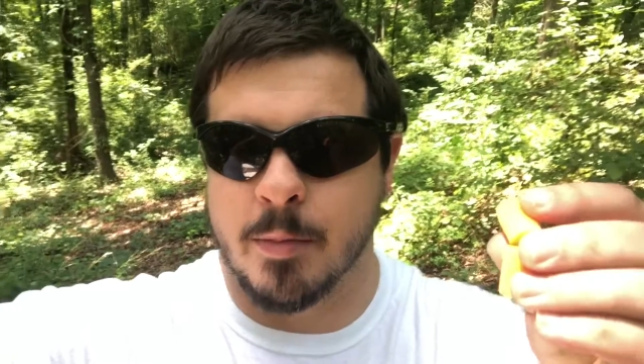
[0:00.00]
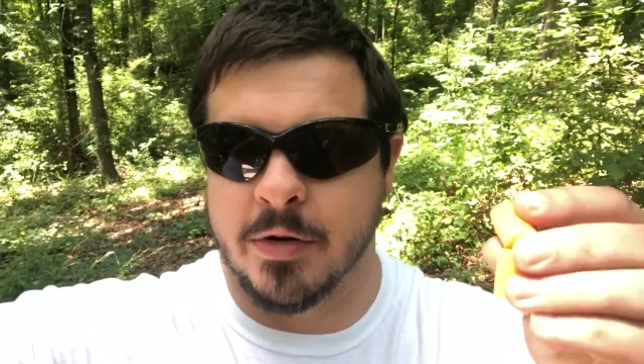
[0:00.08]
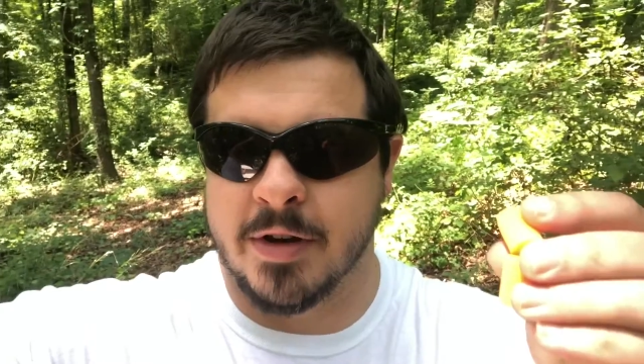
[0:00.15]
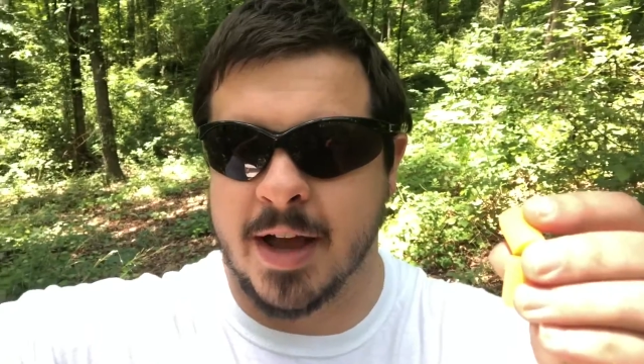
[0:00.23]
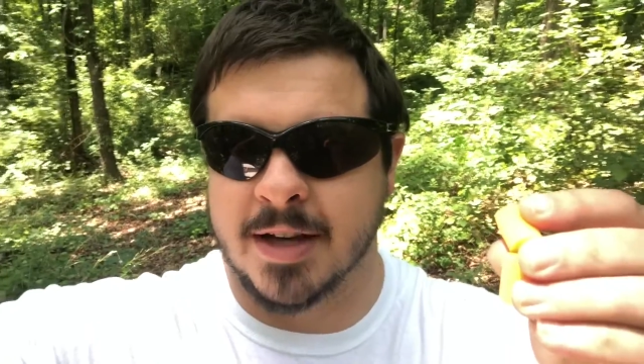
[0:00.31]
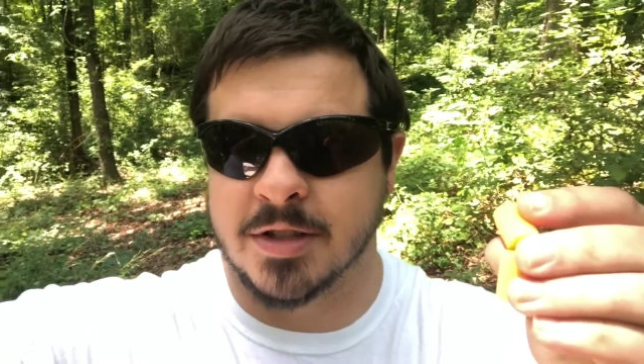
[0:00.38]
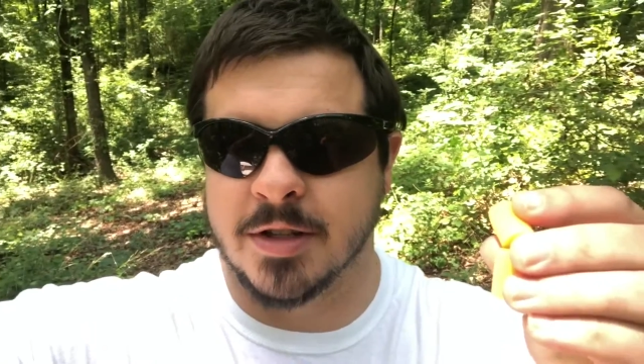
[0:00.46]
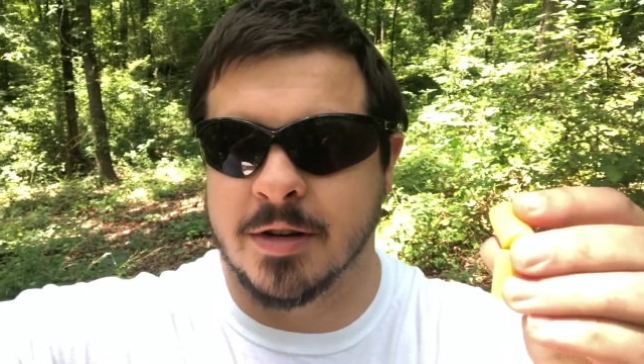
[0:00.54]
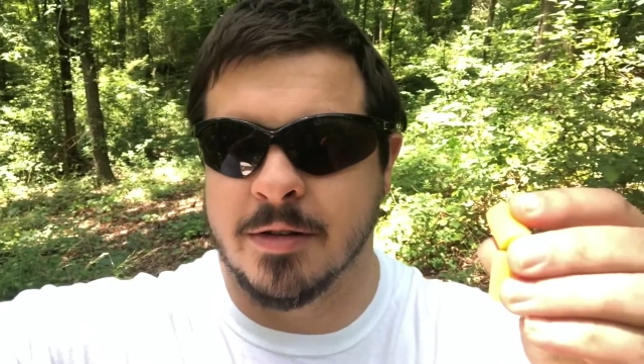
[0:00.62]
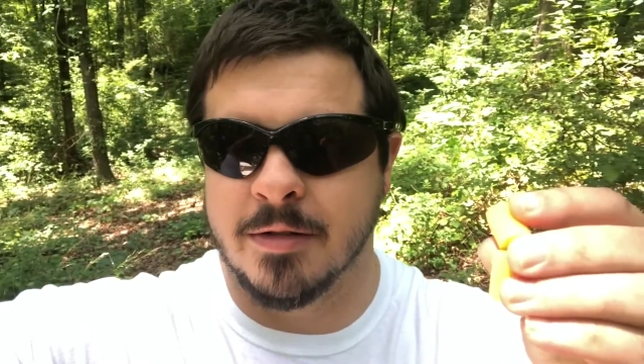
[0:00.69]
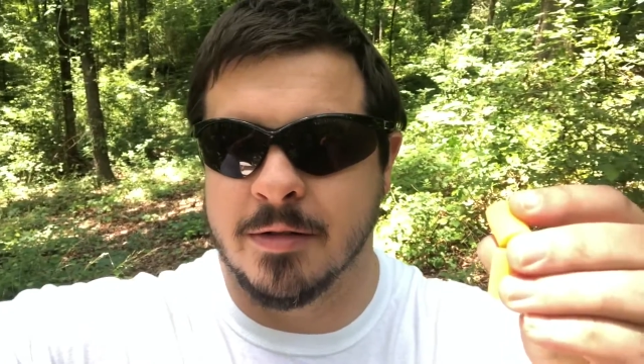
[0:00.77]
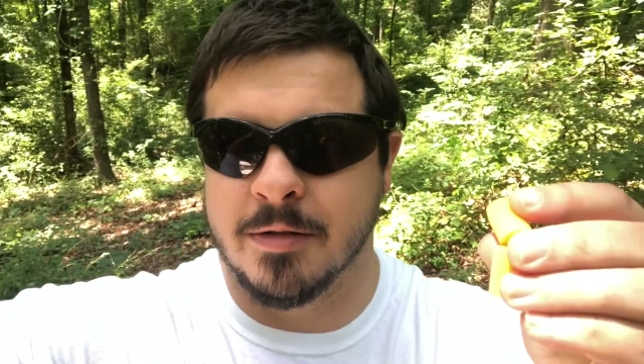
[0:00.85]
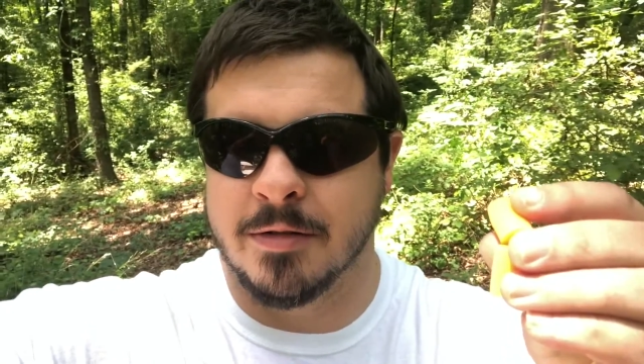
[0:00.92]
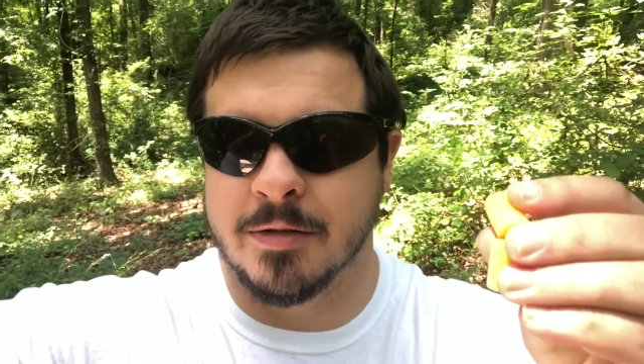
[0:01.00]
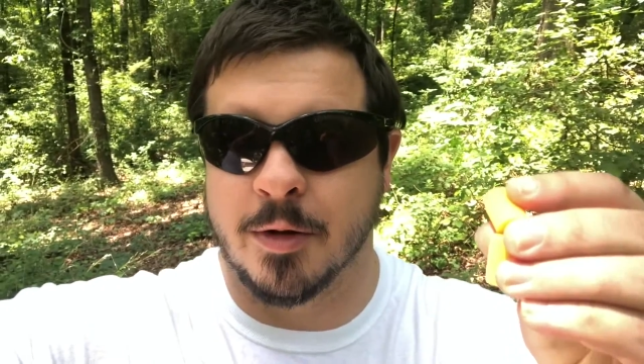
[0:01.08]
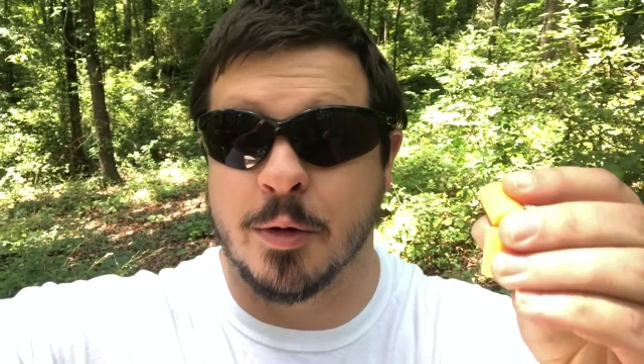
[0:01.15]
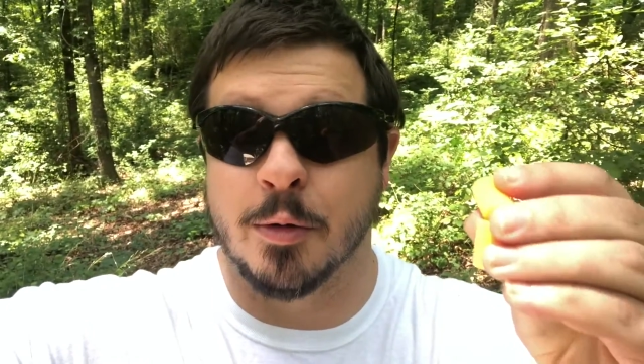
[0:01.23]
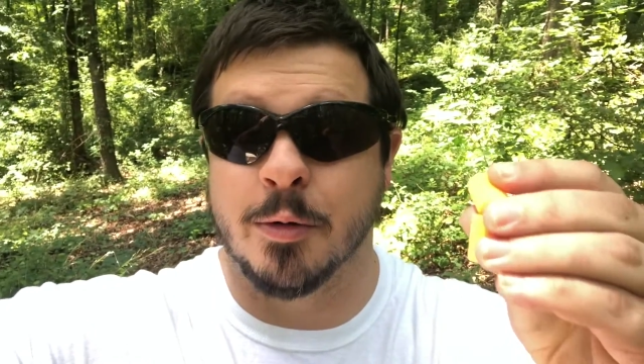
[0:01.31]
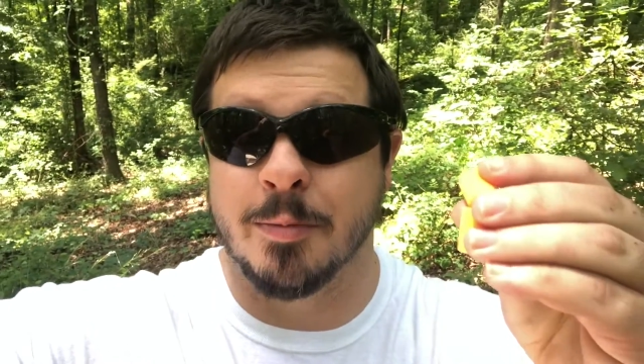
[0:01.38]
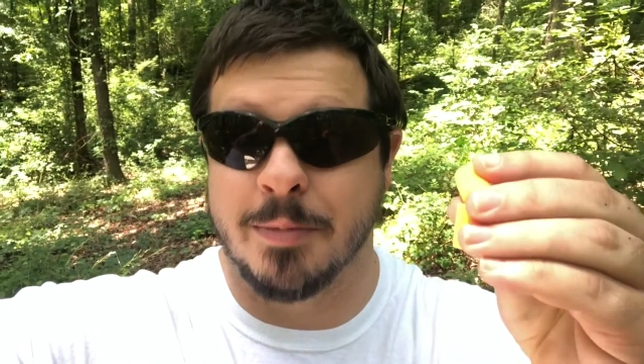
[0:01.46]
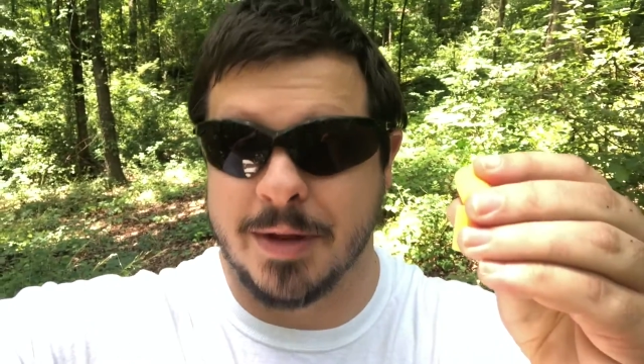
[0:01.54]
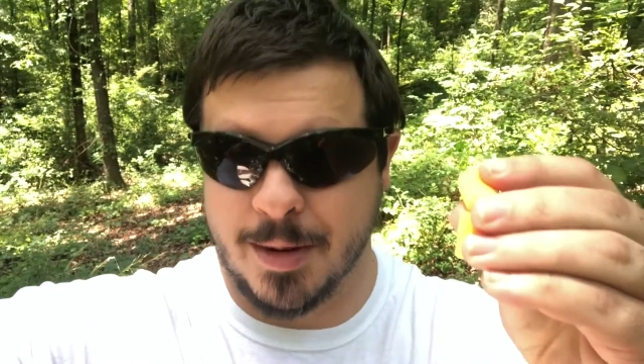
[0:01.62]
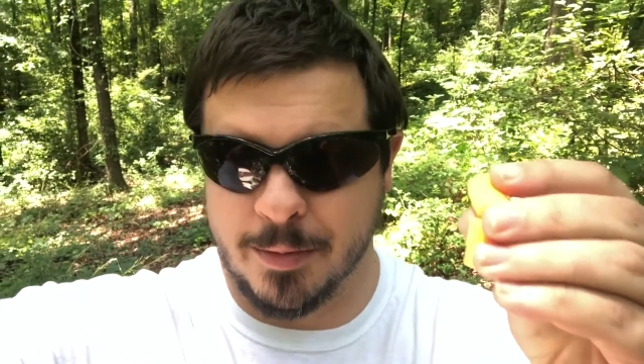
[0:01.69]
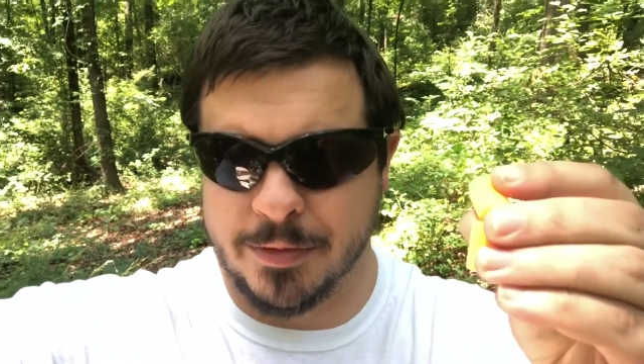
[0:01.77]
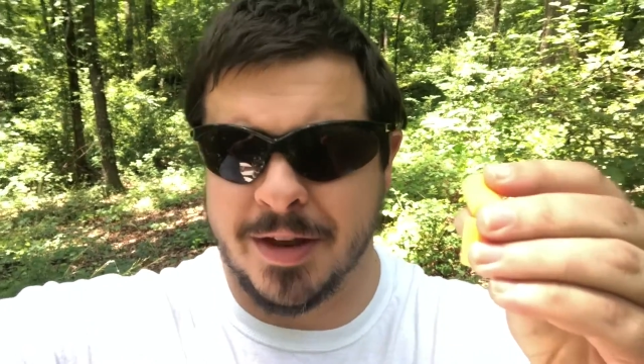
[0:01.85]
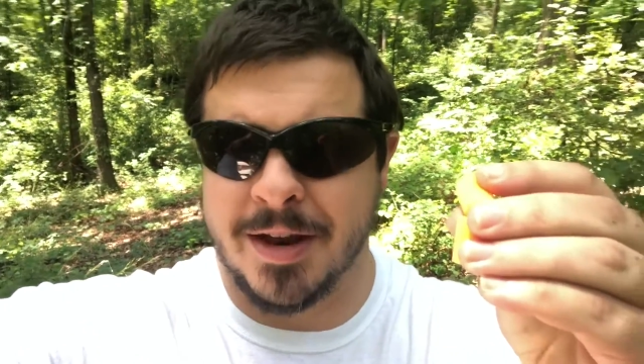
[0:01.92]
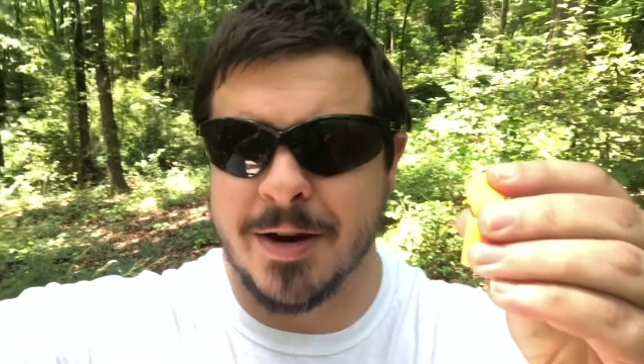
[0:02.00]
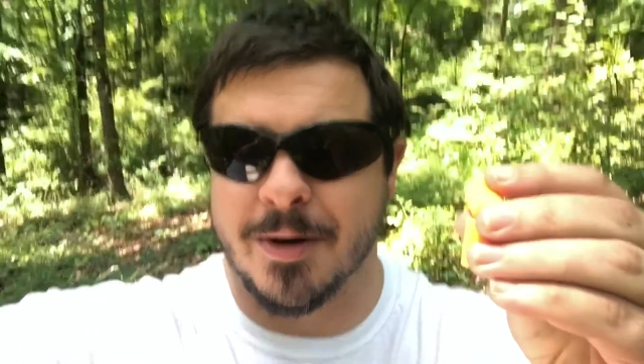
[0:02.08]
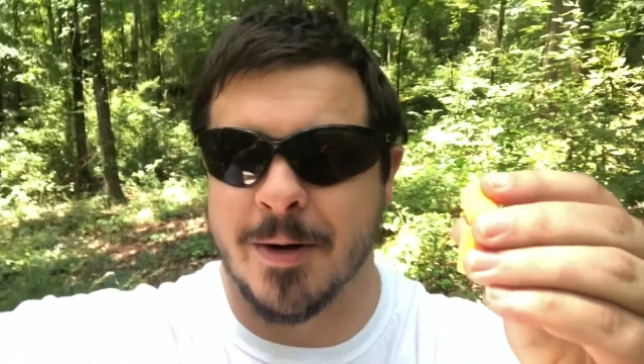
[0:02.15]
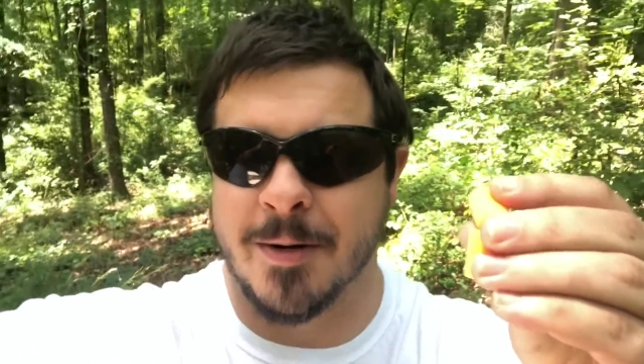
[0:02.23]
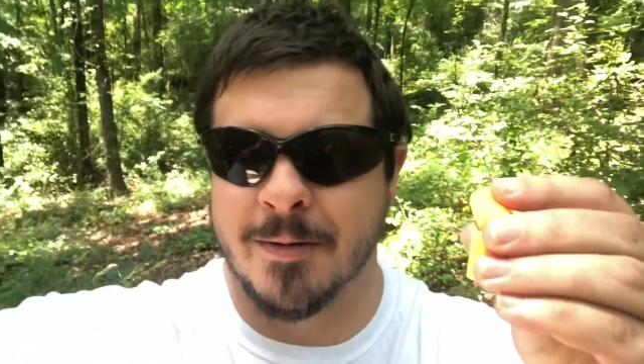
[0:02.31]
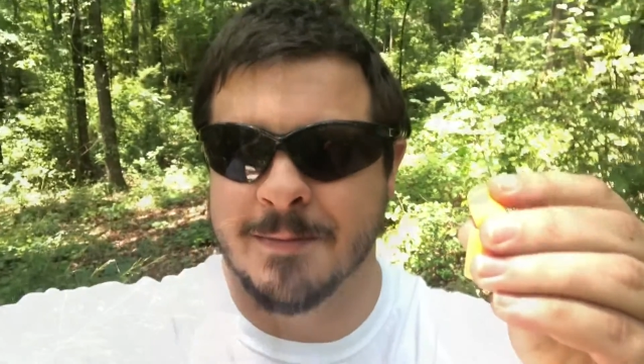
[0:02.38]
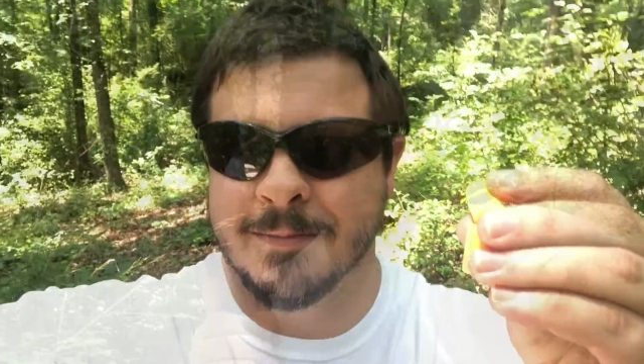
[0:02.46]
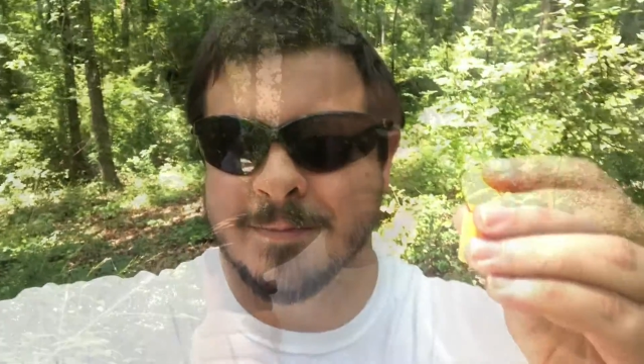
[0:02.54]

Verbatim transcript: protection, so you'll be able to hear.